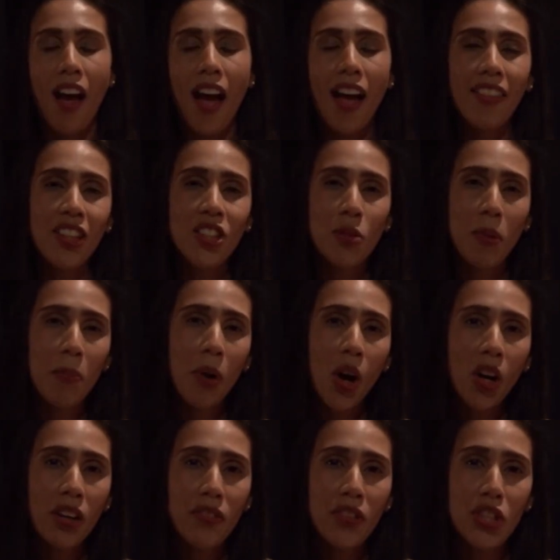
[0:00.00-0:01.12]
And then to be
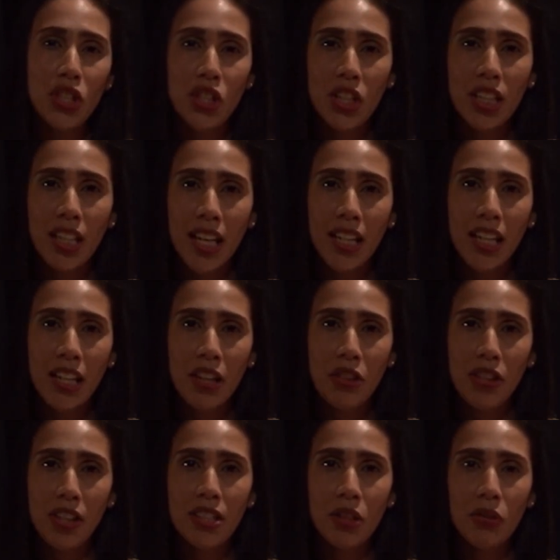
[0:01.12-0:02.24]
part of the Sugar Daddy
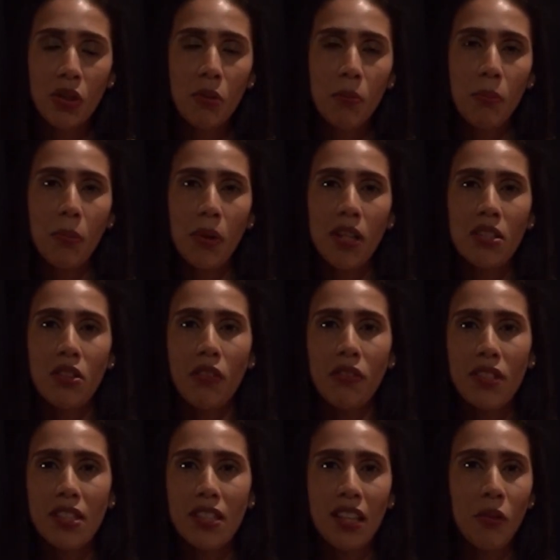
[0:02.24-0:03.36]
Theatre Group is
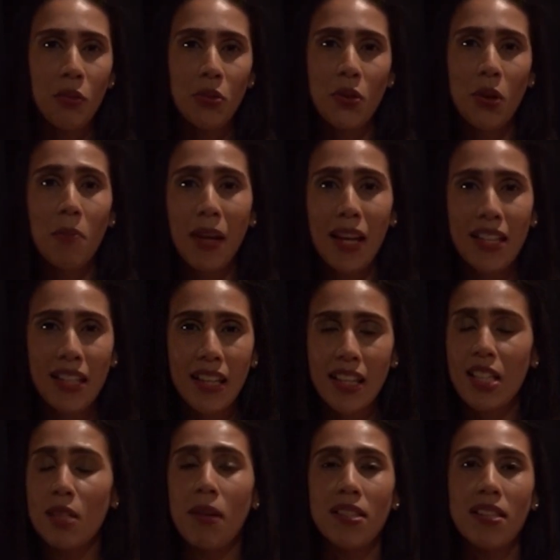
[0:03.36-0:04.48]
obviously also amazing. This
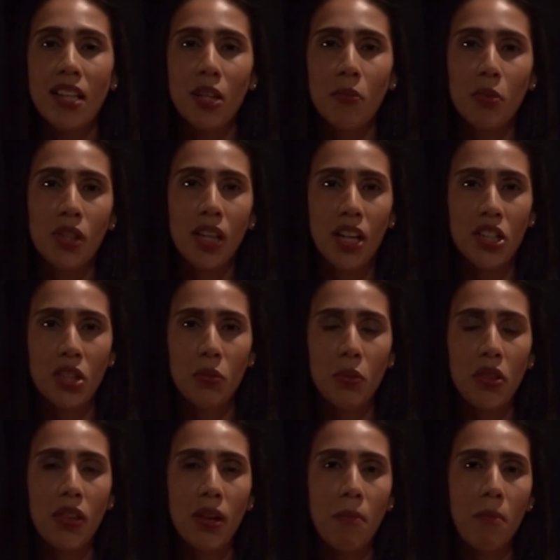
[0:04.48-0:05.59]
is my second production
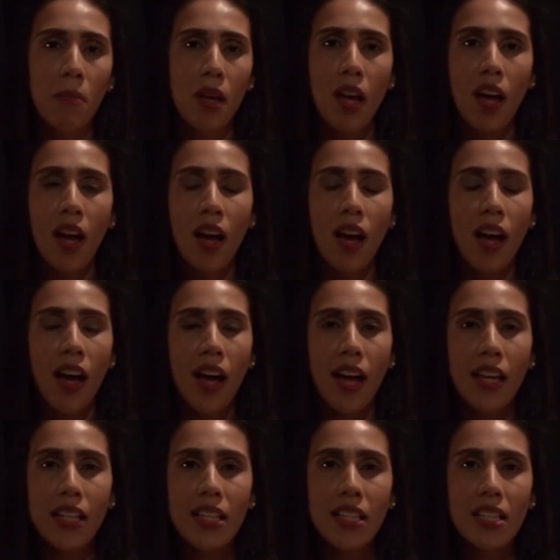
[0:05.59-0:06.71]
with them.
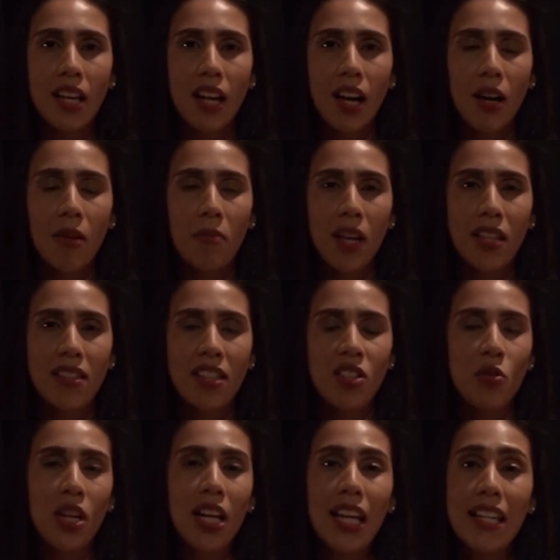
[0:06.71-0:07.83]
And it
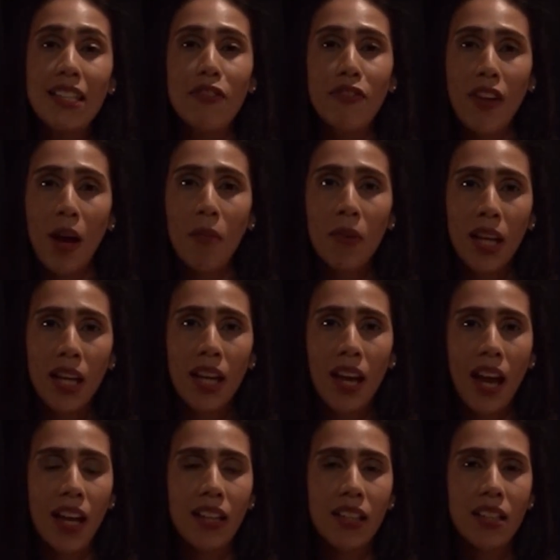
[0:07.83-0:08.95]
really is a family,
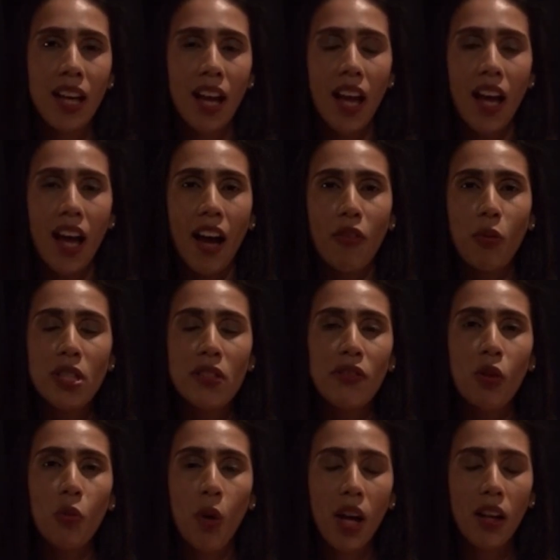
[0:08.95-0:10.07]
and I always
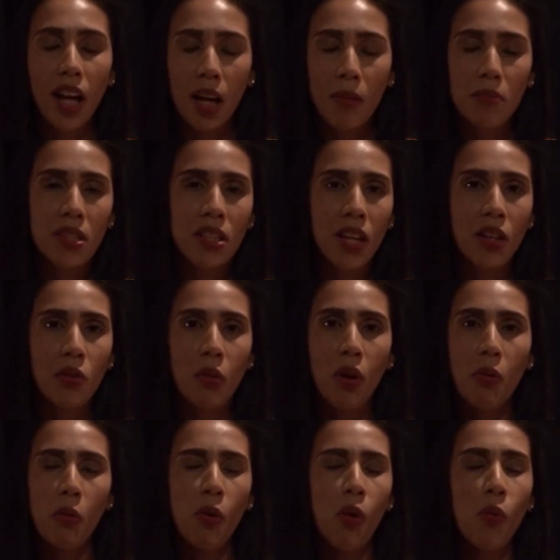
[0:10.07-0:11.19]
feel welcomed, and
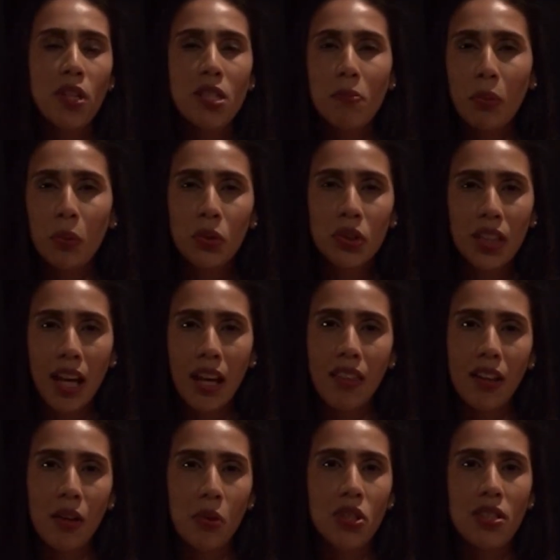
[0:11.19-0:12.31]
we're always pulled
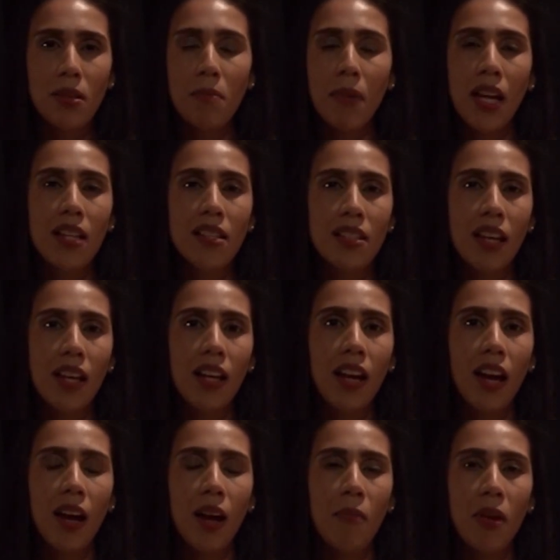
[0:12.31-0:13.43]
together, which is amazing.
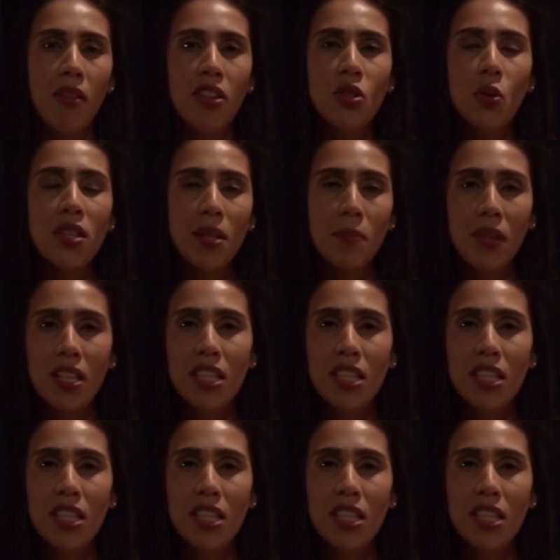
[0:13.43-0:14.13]
And there's always something